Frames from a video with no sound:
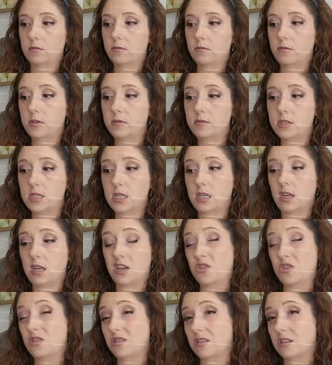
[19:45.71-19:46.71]

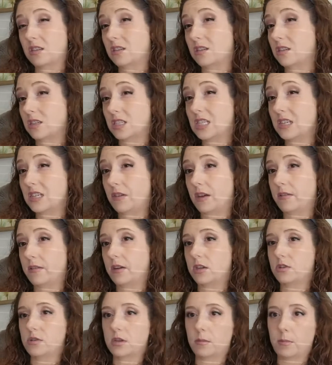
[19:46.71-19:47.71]
1,500 to
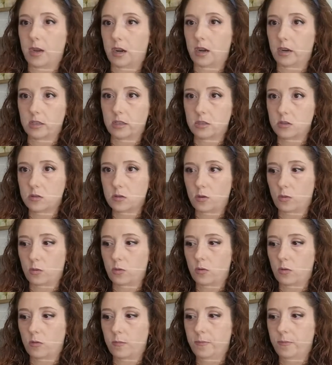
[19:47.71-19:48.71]
6,500 Americans
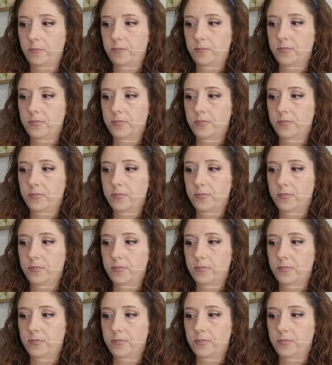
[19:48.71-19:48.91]
total.